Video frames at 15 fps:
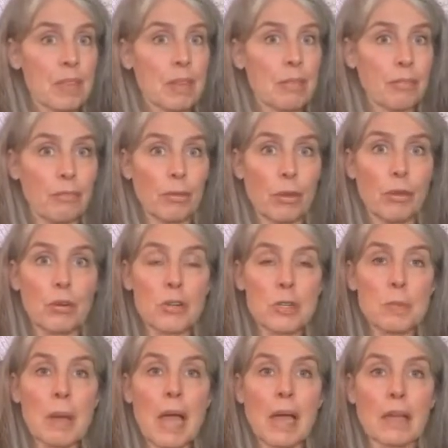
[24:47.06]
a few years
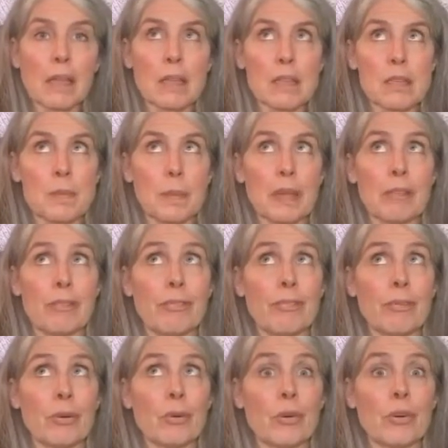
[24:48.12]
back, it's been
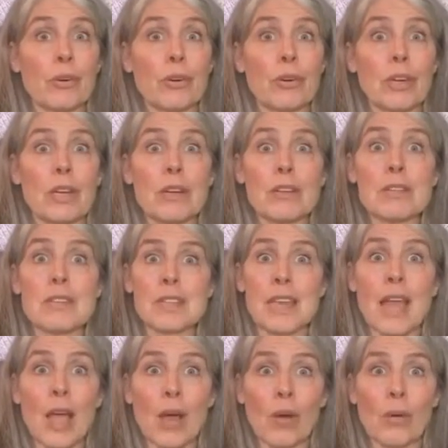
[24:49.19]
4 years
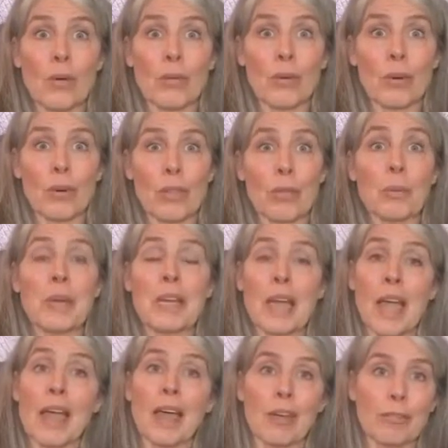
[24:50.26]
now, or 3.5
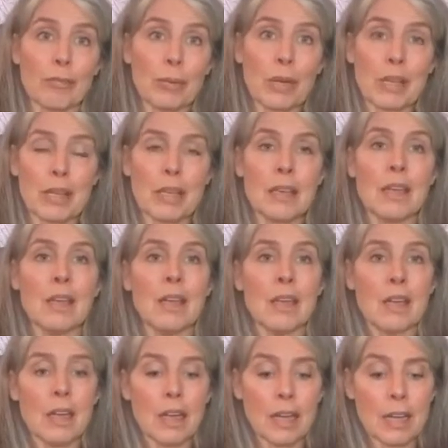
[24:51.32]
really,
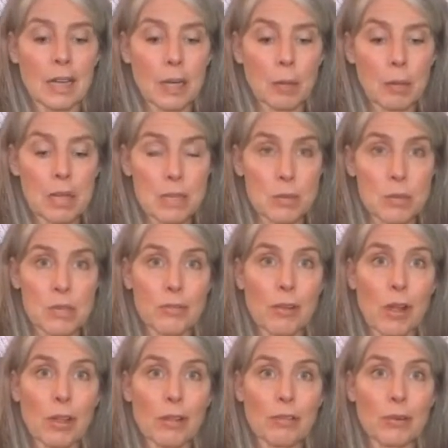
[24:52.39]
because it was
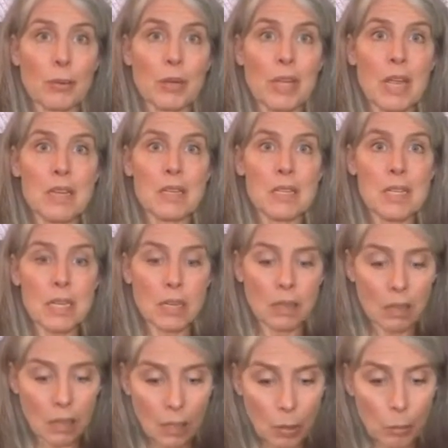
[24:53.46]
fall of 2018,
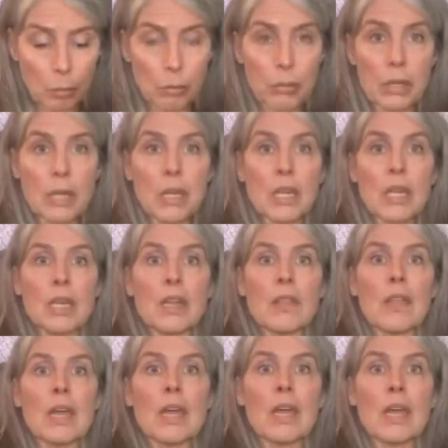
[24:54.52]
bringing
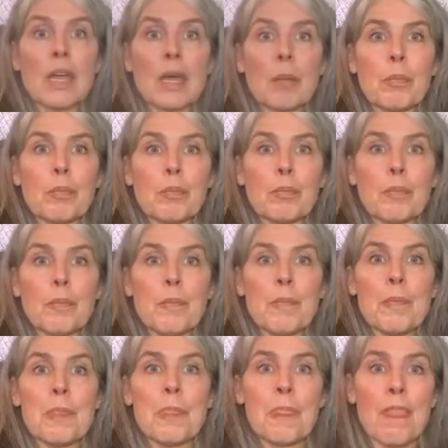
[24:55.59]
that up,
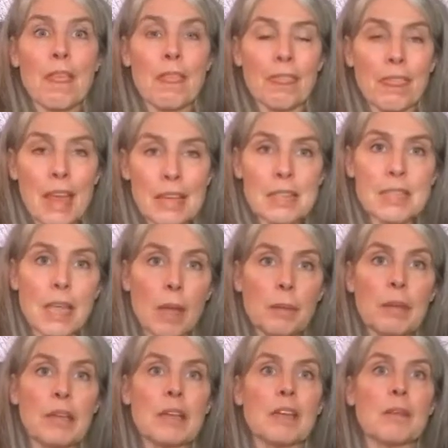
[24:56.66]
that's
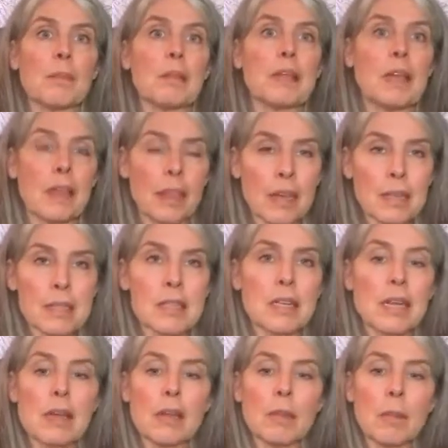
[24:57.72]
coming into play. That's
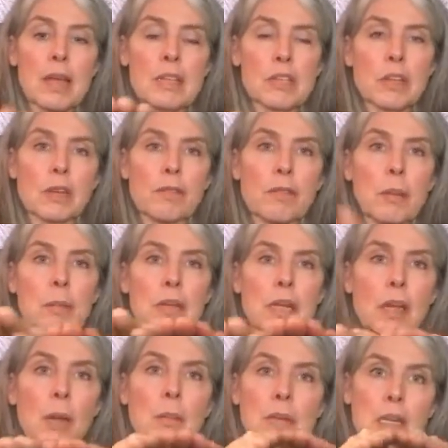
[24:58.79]
now the masculine and feminine
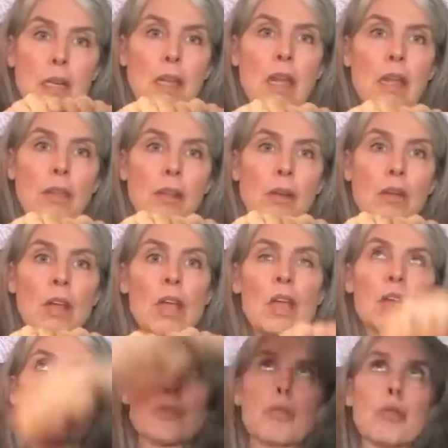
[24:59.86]
coming together
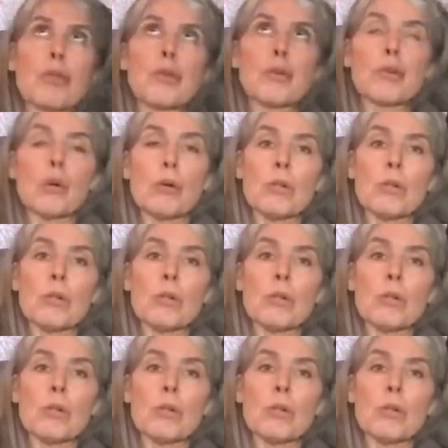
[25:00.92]
so that they're no